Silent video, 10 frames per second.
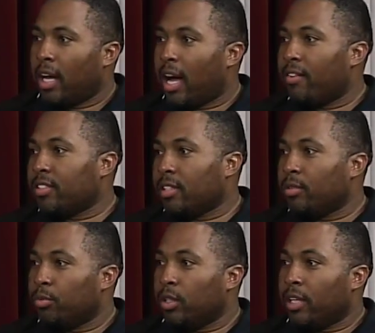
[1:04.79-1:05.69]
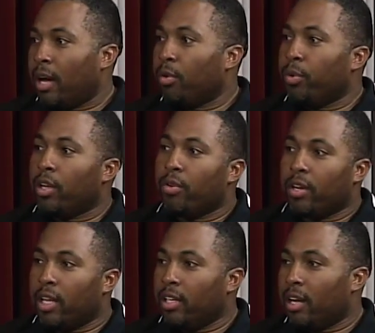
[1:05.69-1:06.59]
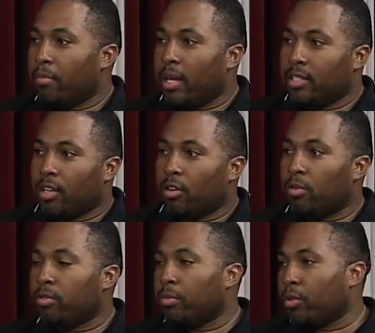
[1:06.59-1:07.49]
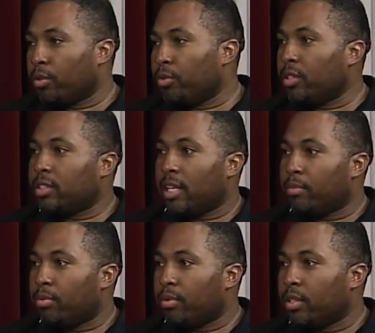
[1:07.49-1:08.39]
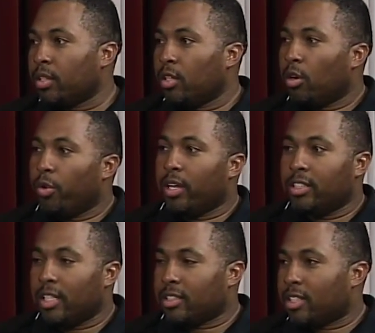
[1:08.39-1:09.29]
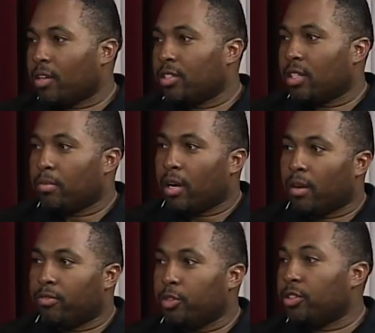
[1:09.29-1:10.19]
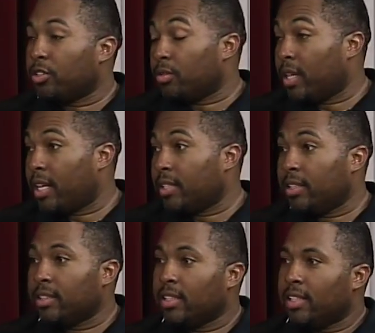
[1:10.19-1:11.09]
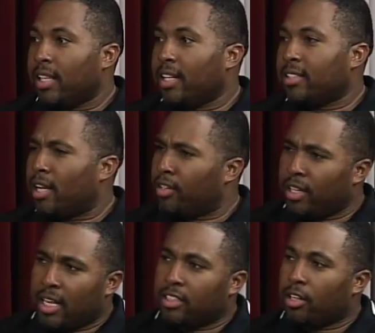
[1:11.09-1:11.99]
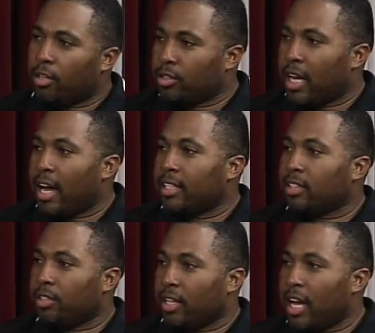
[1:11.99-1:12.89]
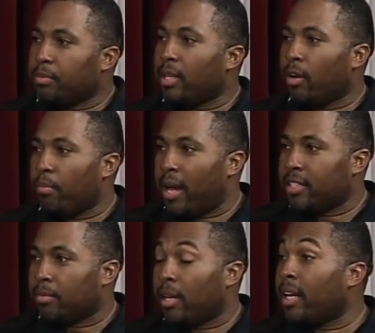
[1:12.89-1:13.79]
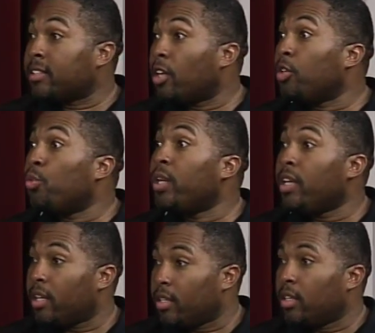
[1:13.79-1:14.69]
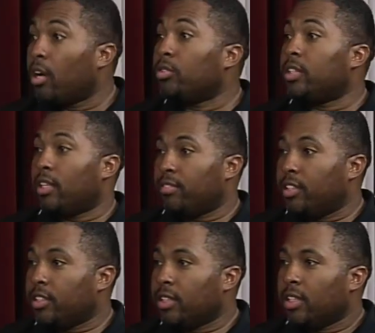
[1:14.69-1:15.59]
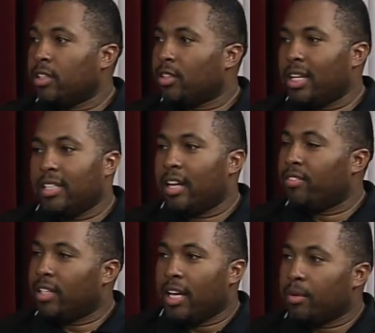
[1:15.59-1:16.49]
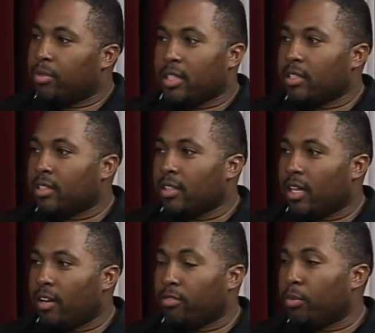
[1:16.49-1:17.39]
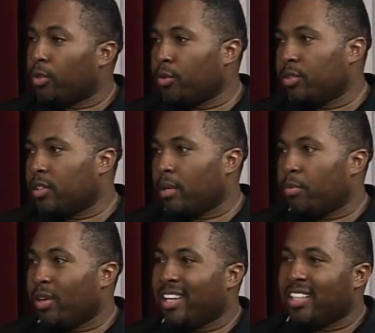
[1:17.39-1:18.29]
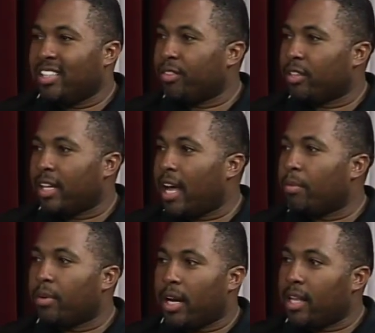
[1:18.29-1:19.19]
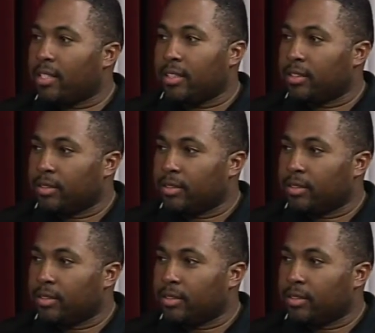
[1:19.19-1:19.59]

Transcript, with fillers: Obviously, now when we go in that young man's home from a recruiting standpoint, we get a chance to talk to some of our future student athletes. They get to say, "Oh yeah, I saw those guys. I saw you guys play on basketball, and I saw you win on television." So that definitely helps us uh, from a recruiting standpoint get a different caliber athlete.